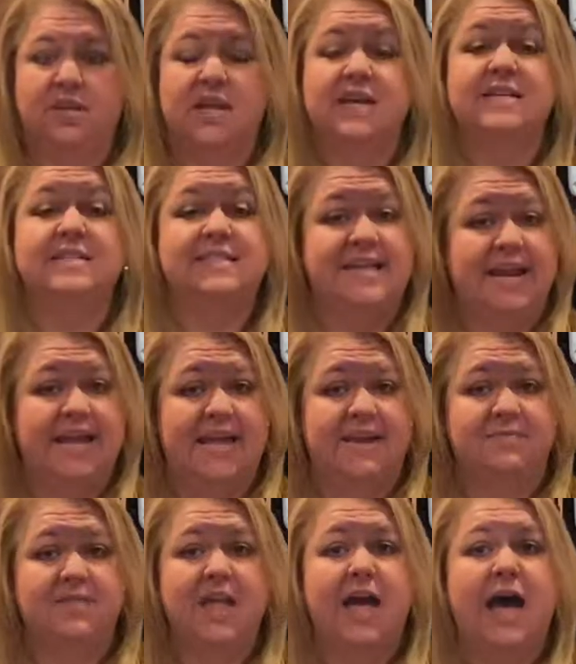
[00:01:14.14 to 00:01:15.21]
Second,
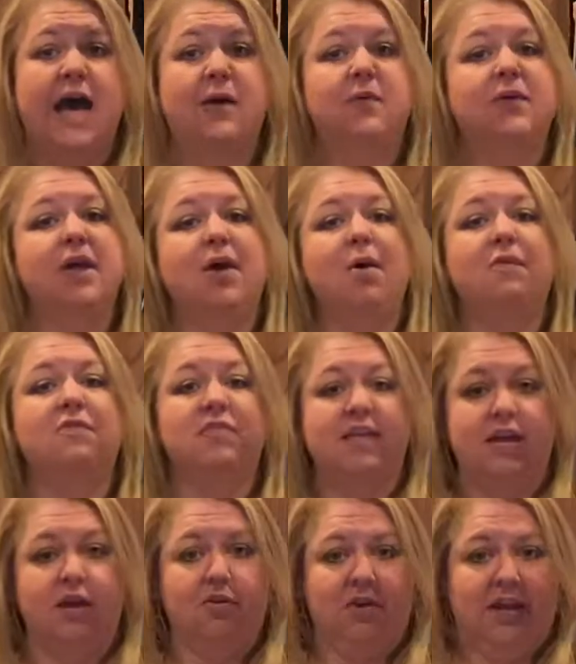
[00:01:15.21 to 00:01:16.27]
I will go over the
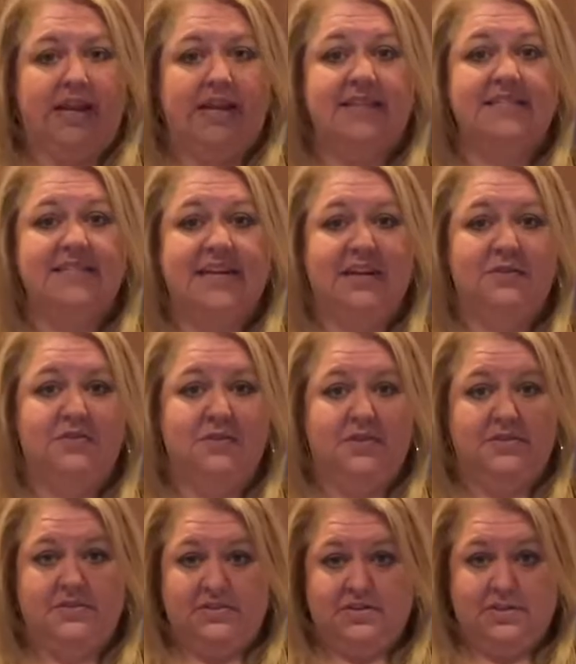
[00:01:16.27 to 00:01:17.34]
ingredients needed for
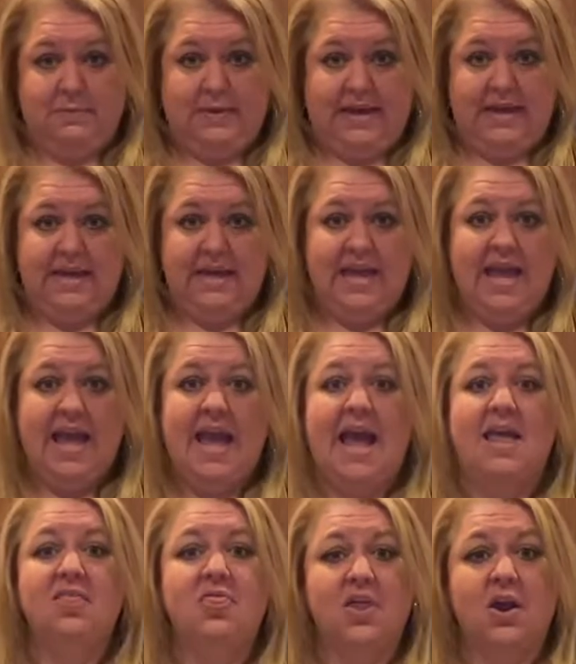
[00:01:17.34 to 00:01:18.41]
this recipe.
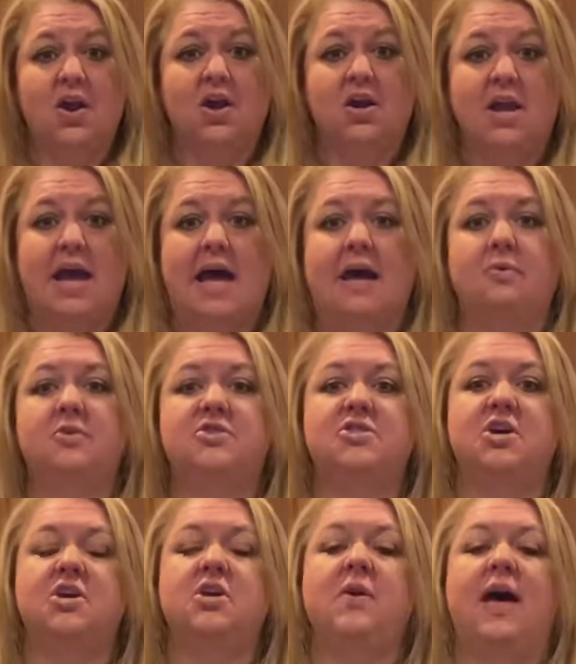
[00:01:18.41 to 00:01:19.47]
And third, I will show
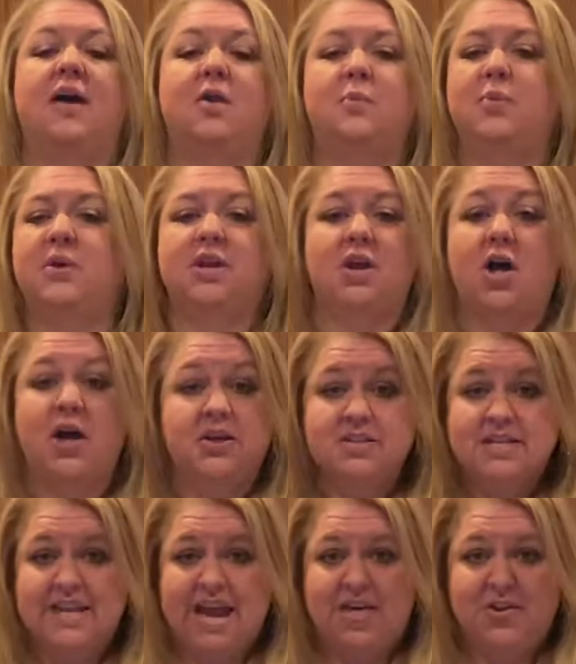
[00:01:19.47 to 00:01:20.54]
you how to put it all
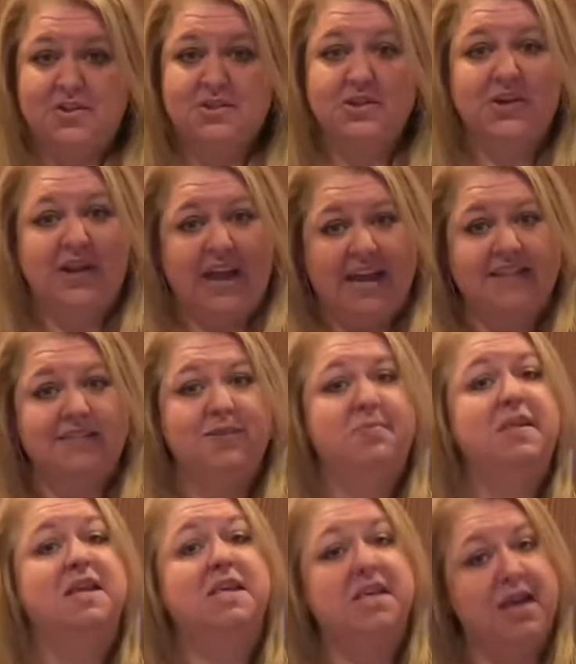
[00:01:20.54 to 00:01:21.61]
together to create
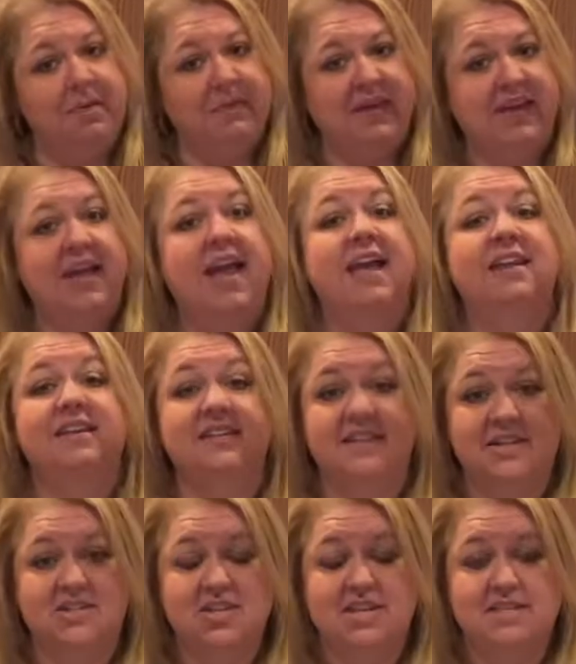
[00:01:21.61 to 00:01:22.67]
something yummy and
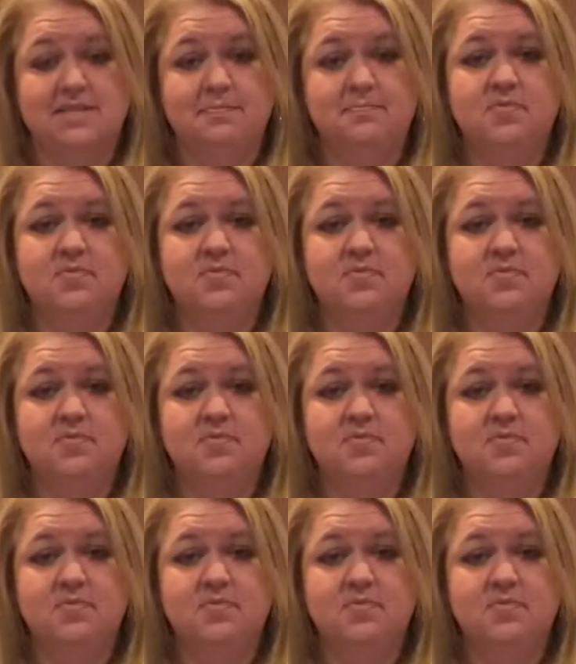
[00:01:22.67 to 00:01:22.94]
delicious.